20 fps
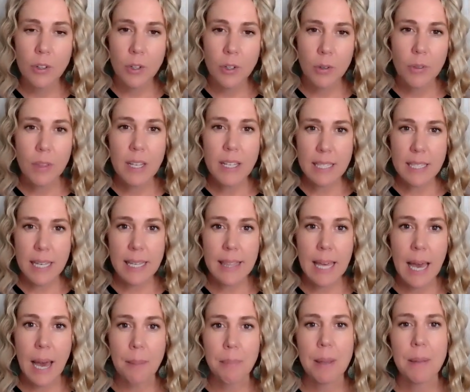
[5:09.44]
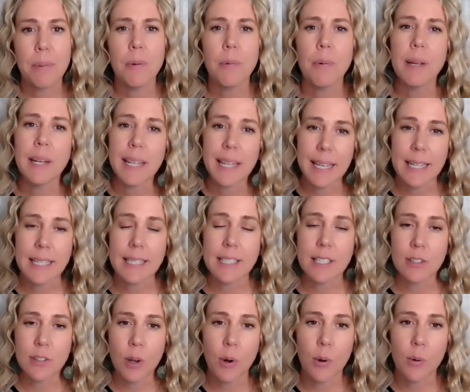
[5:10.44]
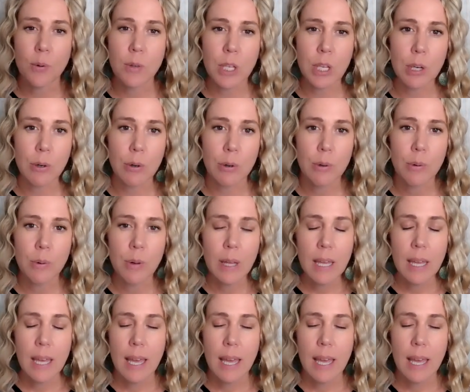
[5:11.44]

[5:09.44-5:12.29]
Do things like that. People want to get to know you